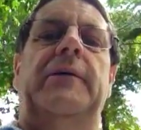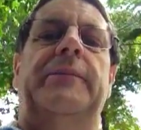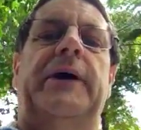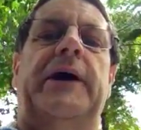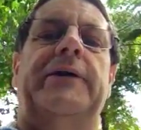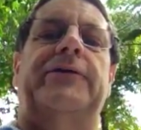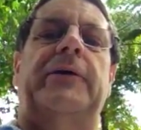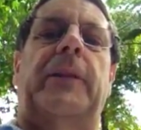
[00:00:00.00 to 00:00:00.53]

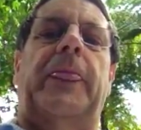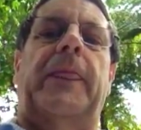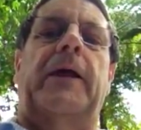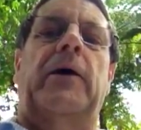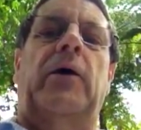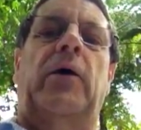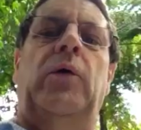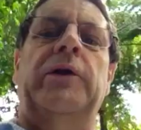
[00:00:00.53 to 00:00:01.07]
but
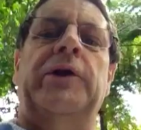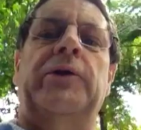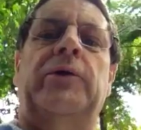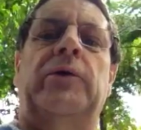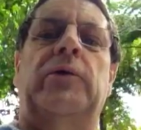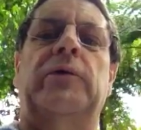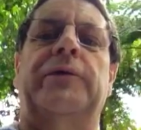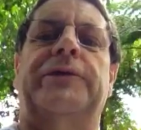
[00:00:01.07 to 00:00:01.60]
all in
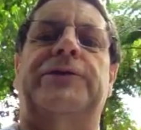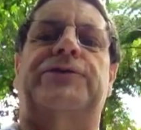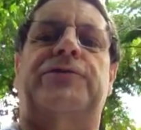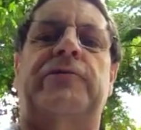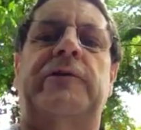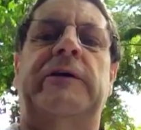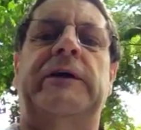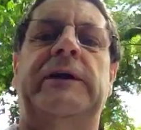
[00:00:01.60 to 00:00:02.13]
all, the
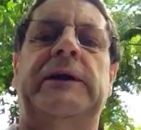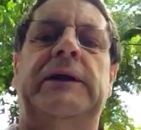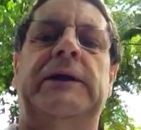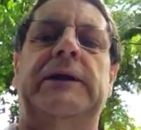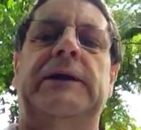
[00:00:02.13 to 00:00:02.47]
tree,